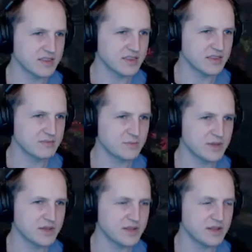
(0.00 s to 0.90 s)
they've
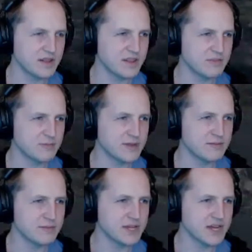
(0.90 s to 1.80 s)
been
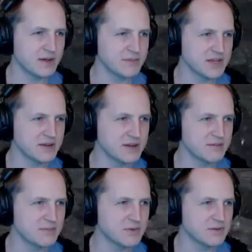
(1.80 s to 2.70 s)
becoming
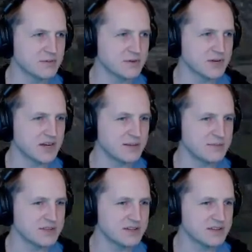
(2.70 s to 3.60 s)
more and more
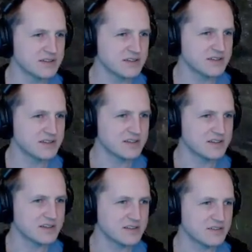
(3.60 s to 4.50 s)
common. I
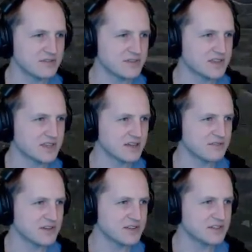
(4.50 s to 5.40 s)
don't know, I feel like I
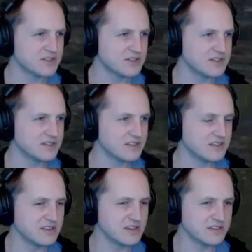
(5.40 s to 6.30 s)
find the Trina's
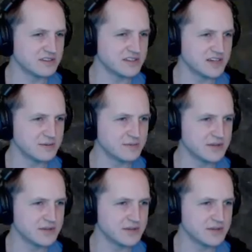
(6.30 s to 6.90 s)
lily all the time.